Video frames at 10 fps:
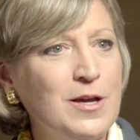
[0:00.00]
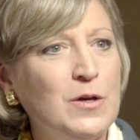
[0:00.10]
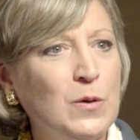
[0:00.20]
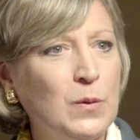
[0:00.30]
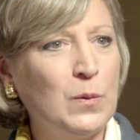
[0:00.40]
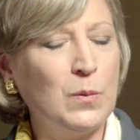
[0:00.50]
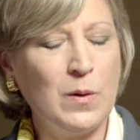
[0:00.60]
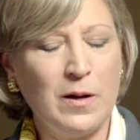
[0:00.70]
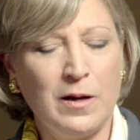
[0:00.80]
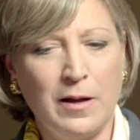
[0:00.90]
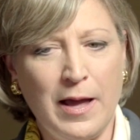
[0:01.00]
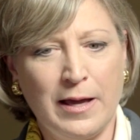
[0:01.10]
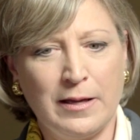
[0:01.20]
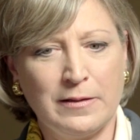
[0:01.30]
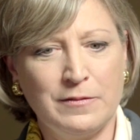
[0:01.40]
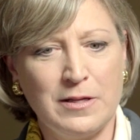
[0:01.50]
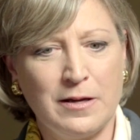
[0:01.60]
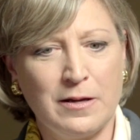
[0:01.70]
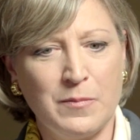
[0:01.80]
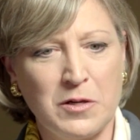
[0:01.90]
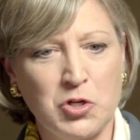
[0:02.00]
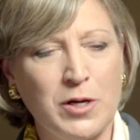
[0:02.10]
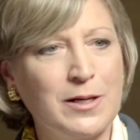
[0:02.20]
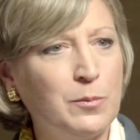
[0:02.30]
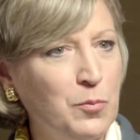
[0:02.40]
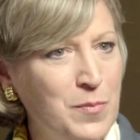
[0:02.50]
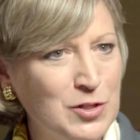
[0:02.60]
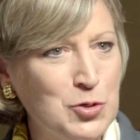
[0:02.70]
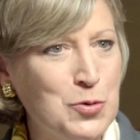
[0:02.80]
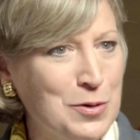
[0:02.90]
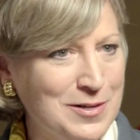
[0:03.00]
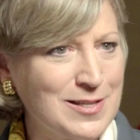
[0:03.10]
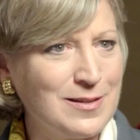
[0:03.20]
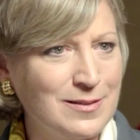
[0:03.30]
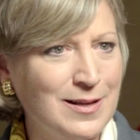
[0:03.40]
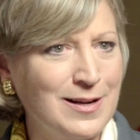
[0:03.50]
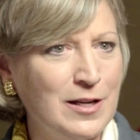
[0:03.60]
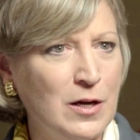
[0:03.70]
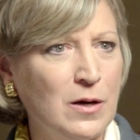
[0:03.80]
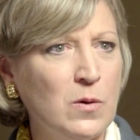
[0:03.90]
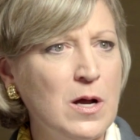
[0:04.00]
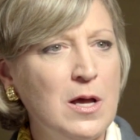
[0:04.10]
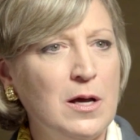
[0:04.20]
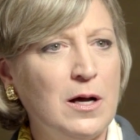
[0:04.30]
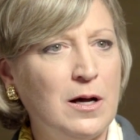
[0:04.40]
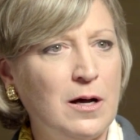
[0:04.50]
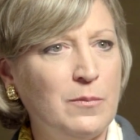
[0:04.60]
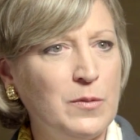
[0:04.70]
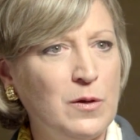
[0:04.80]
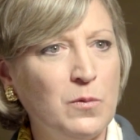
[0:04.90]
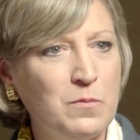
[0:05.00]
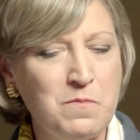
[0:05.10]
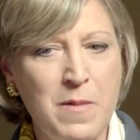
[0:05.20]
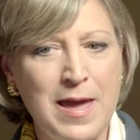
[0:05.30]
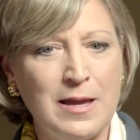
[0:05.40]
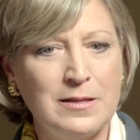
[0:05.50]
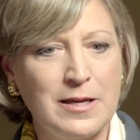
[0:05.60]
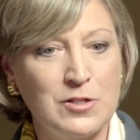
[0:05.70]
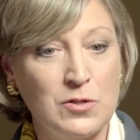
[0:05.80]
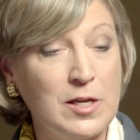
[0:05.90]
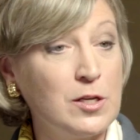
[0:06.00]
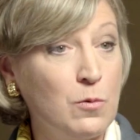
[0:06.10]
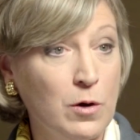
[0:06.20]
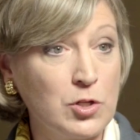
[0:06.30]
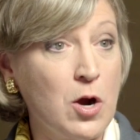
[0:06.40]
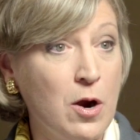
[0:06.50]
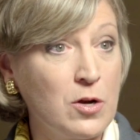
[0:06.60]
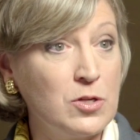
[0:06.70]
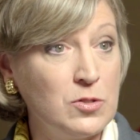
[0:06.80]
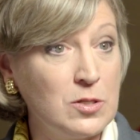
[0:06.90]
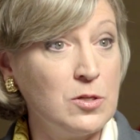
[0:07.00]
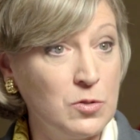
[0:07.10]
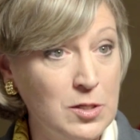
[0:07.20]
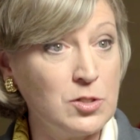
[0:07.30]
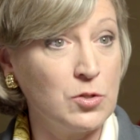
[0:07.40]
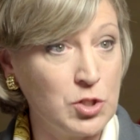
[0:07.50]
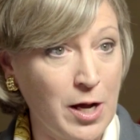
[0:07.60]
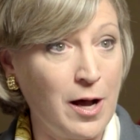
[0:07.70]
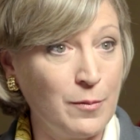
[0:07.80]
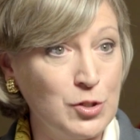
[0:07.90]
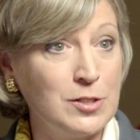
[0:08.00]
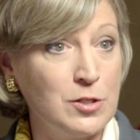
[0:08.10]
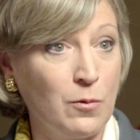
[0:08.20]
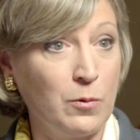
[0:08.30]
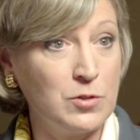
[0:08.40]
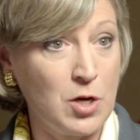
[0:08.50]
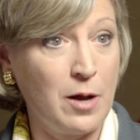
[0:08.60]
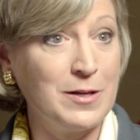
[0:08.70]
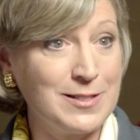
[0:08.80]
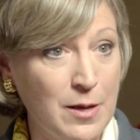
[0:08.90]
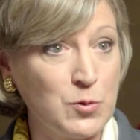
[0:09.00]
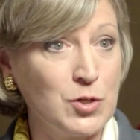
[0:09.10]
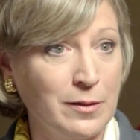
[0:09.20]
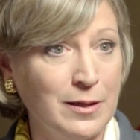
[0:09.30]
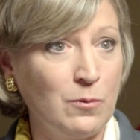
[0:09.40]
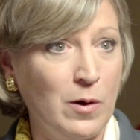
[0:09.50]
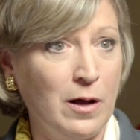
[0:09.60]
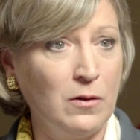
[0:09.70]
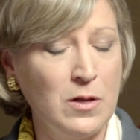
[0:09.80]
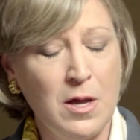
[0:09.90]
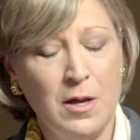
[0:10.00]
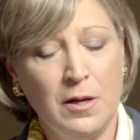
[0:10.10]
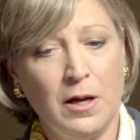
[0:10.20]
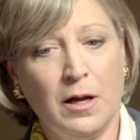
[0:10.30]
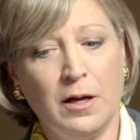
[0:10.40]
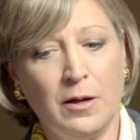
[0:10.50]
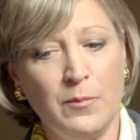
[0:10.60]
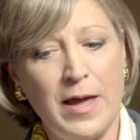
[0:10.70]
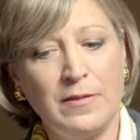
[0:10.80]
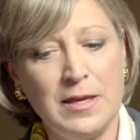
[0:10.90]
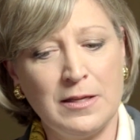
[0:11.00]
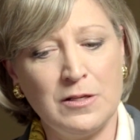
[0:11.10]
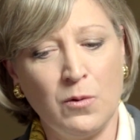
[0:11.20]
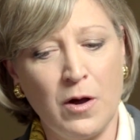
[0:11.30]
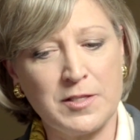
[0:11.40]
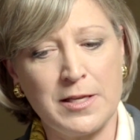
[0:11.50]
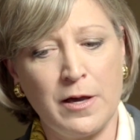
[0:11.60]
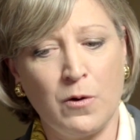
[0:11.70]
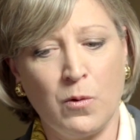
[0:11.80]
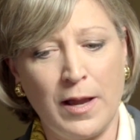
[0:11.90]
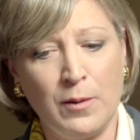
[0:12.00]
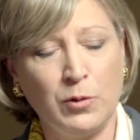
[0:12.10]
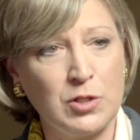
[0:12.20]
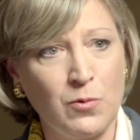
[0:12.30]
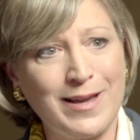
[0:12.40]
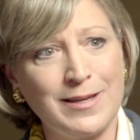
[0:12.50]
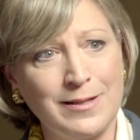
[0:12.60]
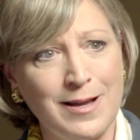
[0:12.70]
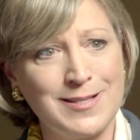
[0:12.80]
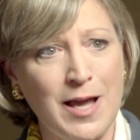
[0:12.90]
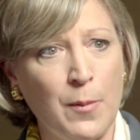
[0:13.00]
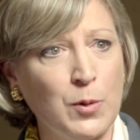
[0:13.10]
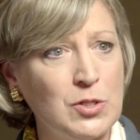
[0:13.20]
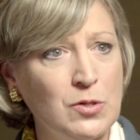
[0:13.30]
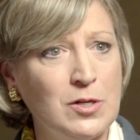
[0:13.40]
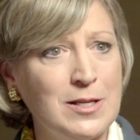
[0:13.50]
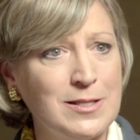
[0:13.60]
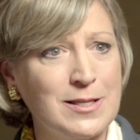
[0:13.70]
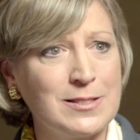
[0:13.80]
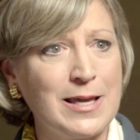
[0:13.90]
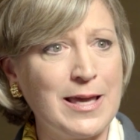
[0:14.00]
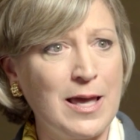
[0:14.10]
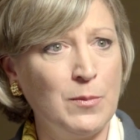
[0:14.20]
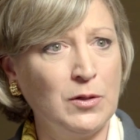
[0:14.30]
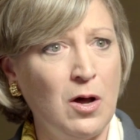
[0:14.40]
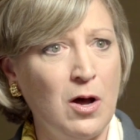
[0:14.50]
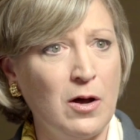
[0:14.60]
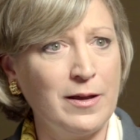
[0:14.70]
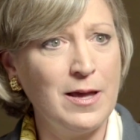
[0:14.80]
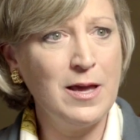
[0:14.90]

You had incredible mentors that I know. You made, as you said, you worked hard. You did your job. You did your job exceptionally well. And then you also were able to recognize the opportunities as they came along.